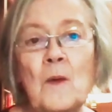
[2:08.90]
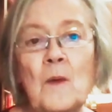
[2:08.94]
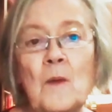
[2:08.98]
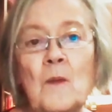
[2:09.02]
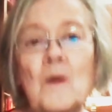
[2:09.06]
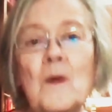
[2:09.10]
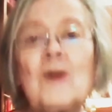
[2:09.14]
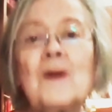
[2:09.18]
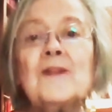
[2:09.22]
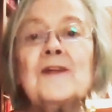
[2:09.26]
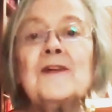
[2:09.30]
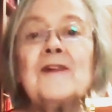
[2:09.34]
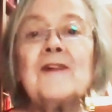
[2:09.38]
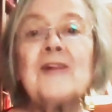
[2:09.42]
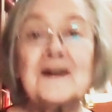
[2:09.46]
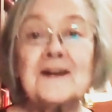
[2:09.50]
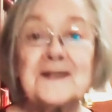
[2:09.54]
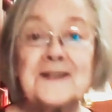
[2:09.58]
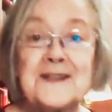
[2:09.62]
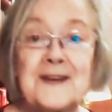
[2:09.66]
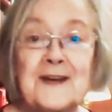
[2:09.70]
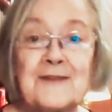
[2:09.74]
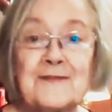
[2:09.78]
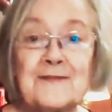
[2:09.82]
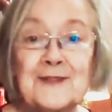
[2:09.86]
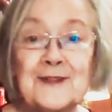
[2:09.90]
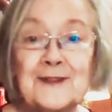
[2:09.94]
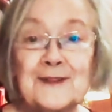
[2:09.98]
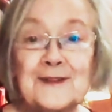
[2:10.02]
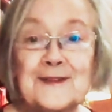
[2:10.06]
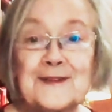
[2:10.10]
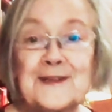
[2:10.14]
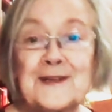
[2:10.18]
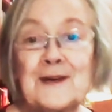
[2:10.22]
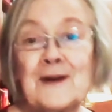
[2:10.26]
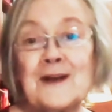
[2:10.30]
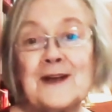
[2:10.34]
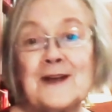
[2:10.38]
Well, there are several,
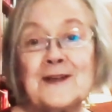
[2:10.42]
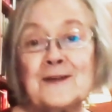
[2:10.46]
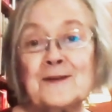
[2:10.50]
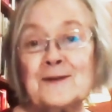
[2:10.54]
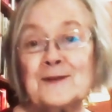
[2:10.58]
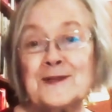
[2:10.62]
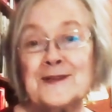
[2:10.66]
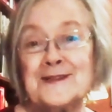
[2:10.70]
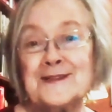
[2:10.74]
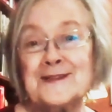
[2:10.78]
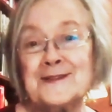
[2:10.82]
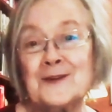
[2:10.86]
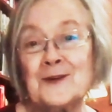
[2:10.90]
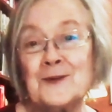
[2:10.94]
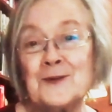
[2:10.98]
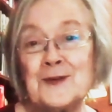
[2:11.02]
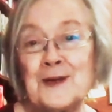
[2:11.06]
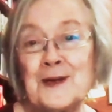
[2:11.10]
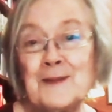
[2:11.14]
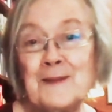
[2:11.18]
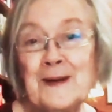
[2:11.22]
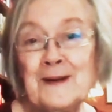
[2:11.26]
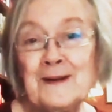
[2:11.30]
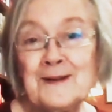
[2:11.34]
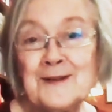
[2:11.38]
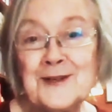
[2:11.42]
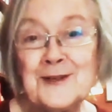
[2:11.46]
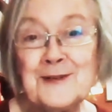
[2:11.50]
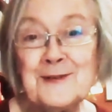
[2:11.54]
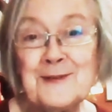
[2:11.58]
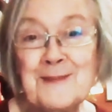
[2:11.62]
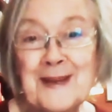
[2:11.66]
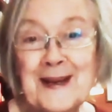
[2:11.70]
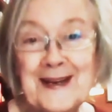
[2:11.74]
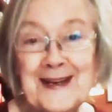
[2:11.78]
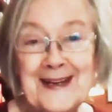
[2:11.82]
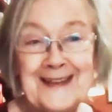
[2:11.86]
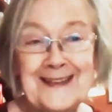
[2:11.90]
so I don't want to talk about too
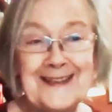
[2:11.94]
many